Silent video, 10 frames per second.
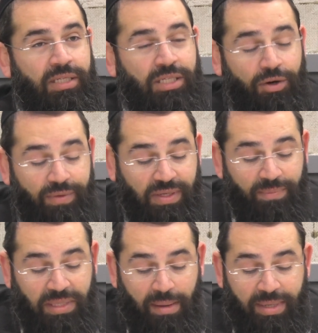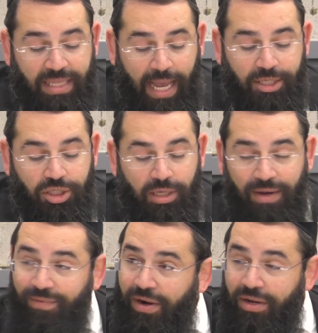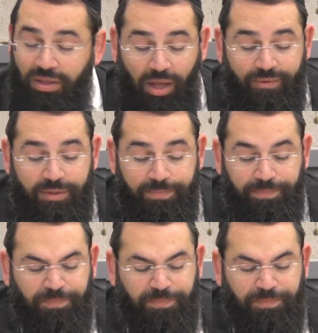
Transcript: service of Beit HaMikdash and wearing gloves.